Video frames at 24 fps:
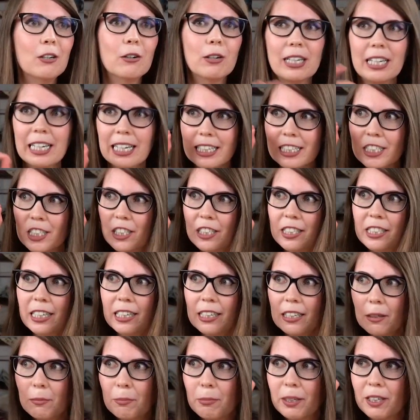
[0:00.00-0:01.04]
or like just a
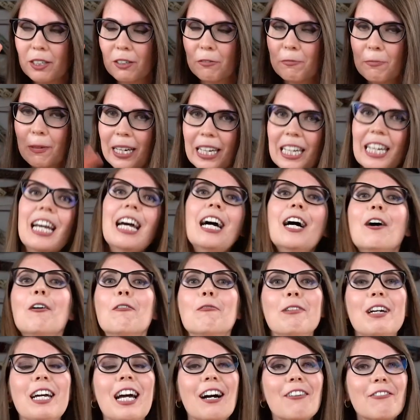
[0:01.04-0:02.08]
little bit of money,
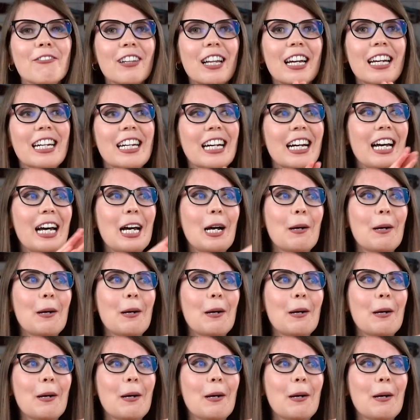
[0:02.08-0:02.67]
we have like